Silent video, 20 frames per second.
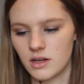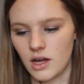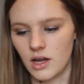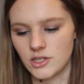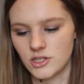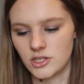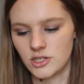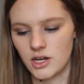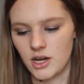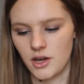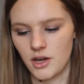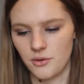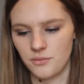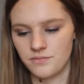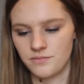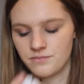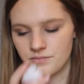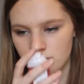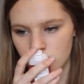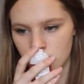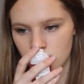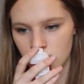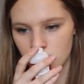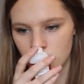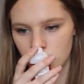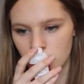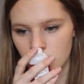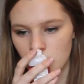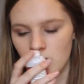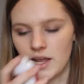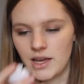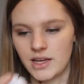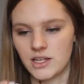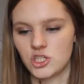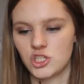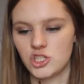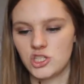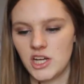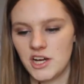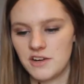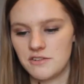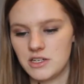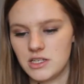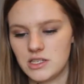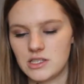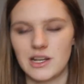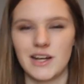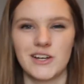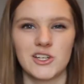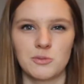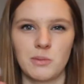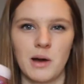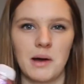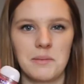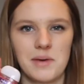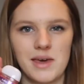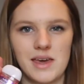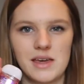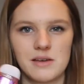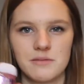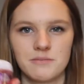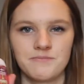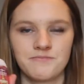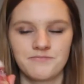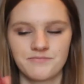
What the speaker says: I don't know, like a cherry slush puppy.